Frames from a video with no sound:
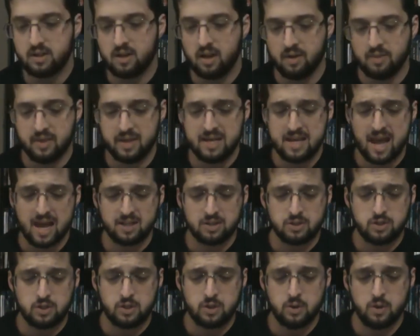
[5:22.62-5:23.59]
The
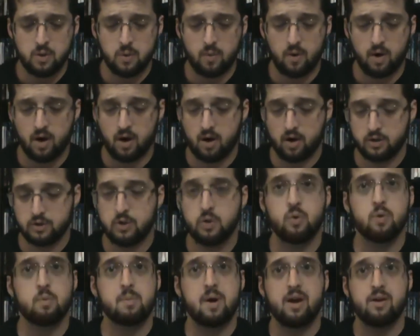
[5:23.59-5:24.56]
next two are
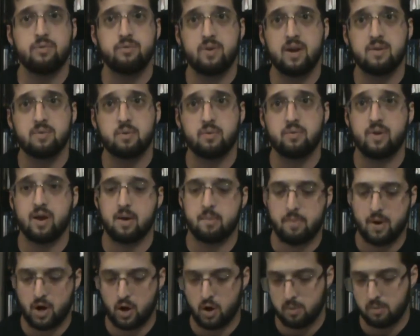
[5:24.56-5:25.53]
two of my favorite
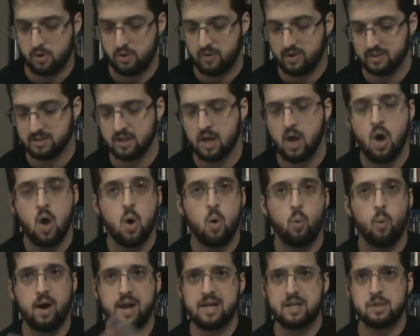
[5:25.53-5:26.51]
vampire movies.
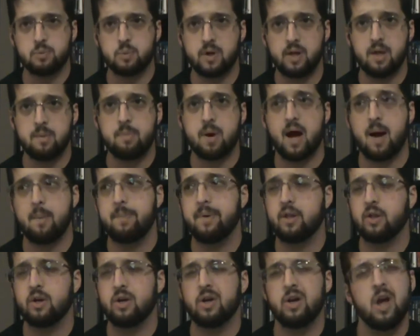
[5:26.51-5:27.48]
One is really
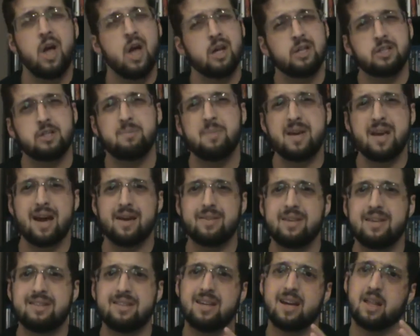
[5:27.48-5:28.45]
popular. To me, I
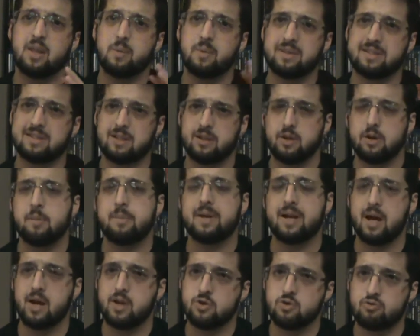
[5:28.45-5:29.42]
think the other one's a little bit
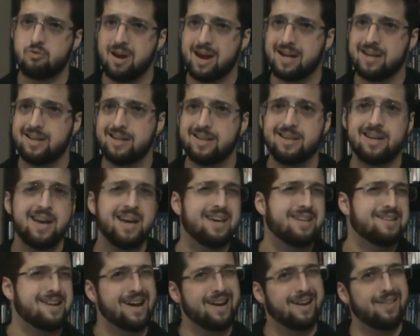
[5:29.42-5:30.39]
underrated.
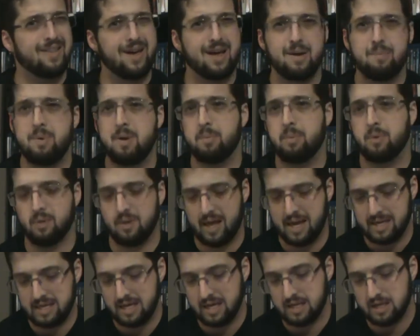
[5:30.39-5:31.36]
Not a lot of people
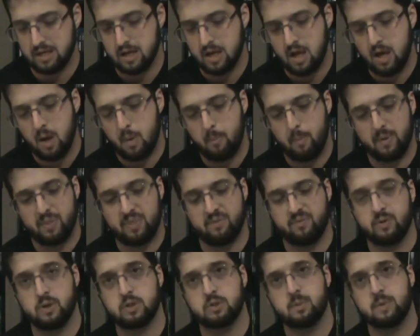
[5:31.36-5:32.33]
like it. But the
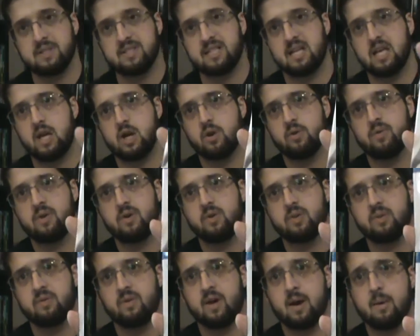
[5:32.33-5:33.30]
first one's Interview with
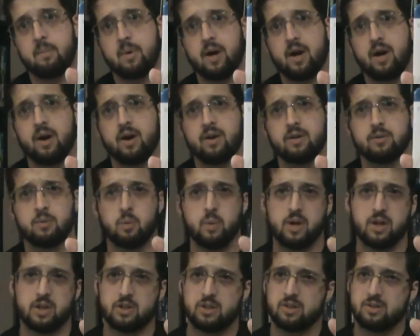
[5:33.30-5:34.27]
the Vampire,
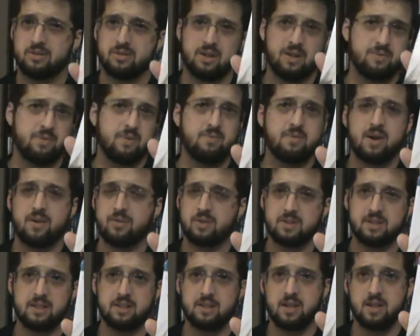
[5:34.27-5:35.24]
which, if you've never
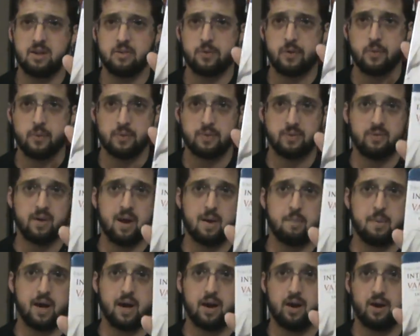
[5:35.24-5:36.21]
seen Interview with the
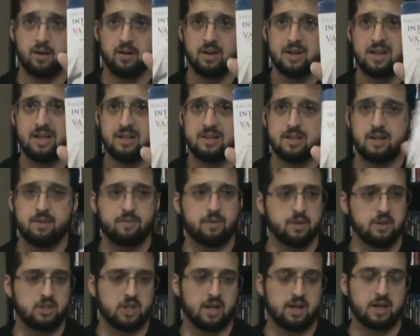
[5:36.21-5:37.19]
Vampire,
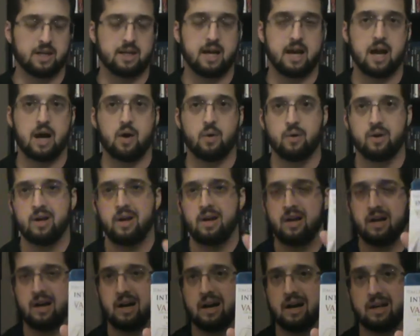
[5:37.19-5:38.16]
definitely check it out.
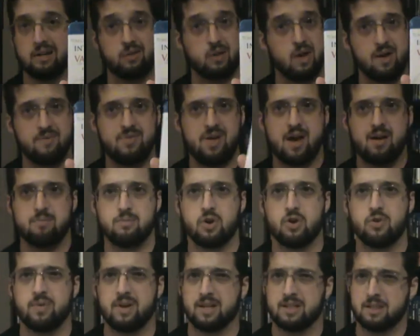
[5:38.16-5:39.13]
Love that
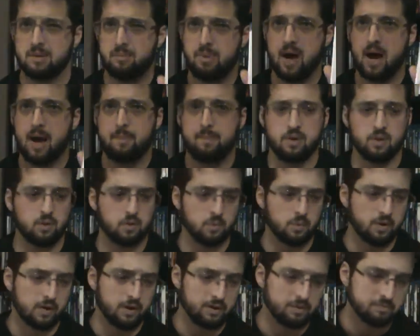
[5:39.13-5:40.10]
movie. It's a popular
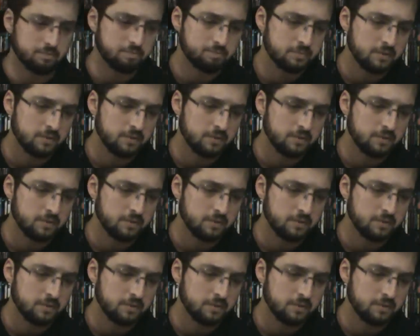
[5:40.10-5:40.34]
one.